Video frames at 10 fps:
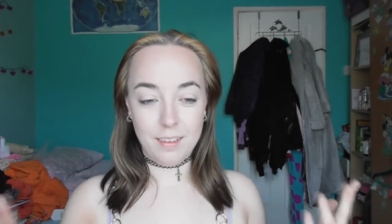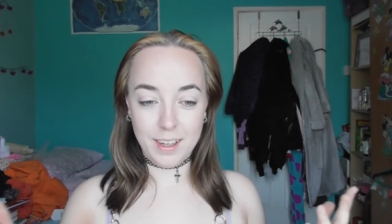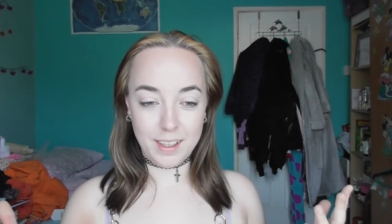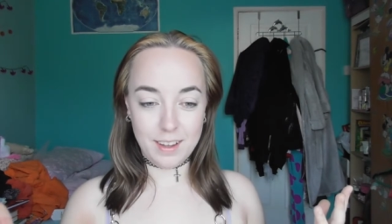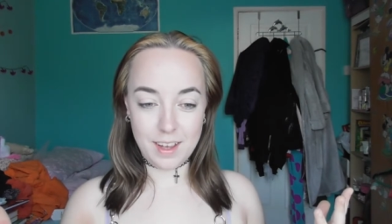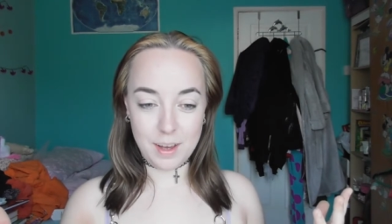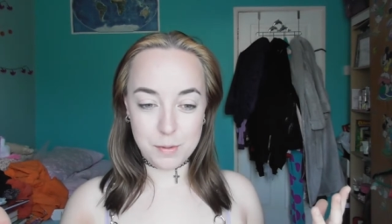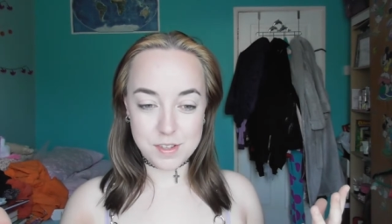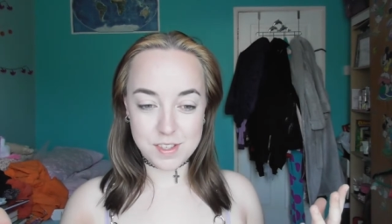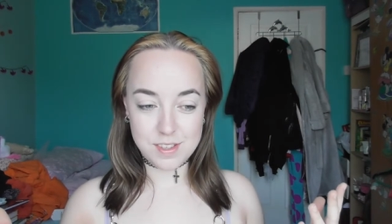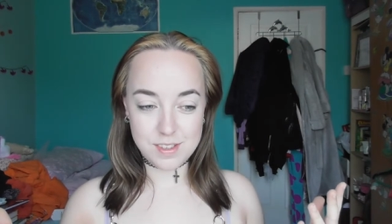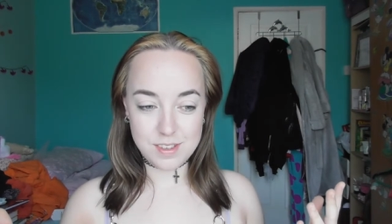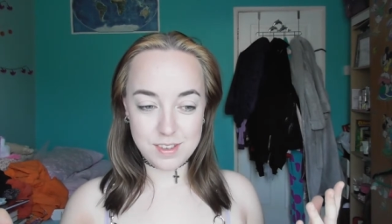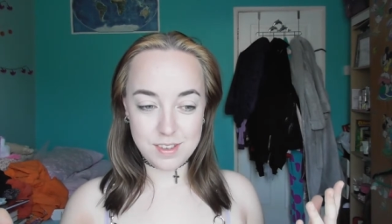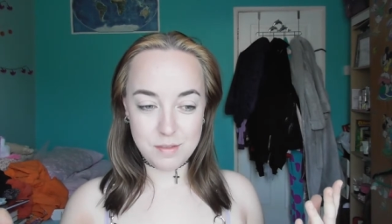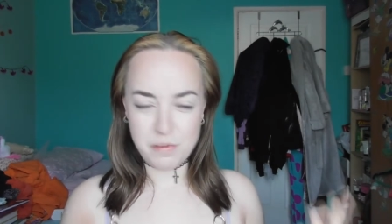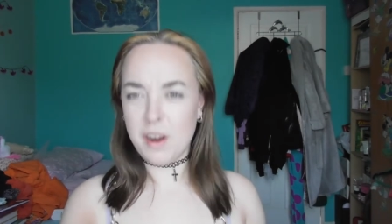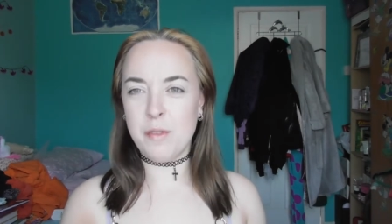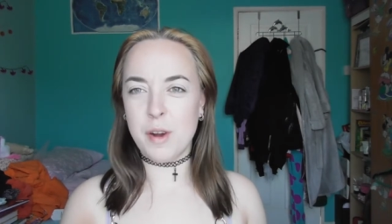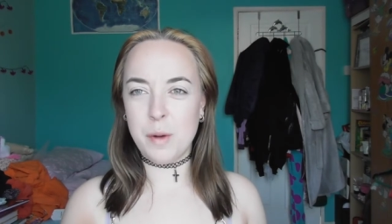Like, it was
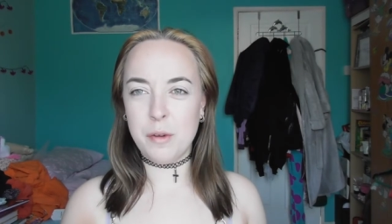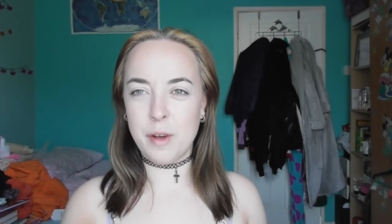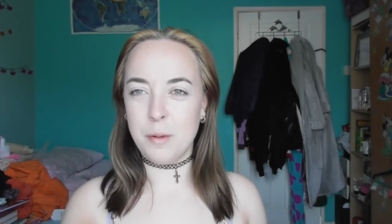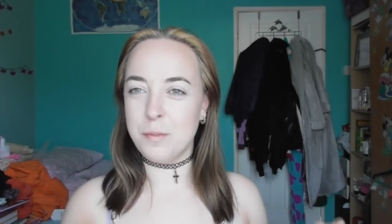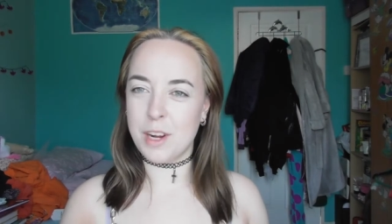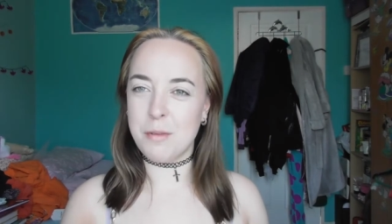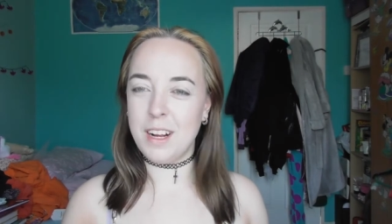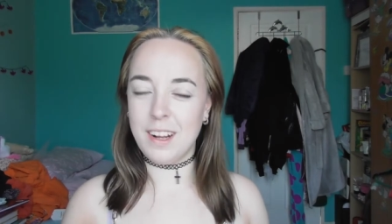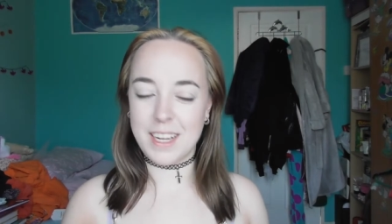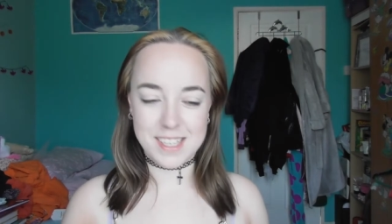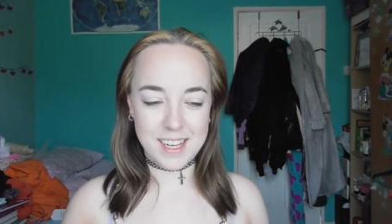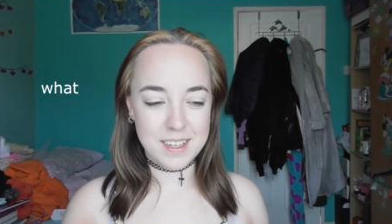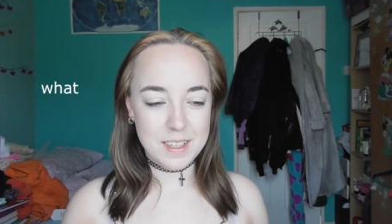very, very well filmed. I really liked it.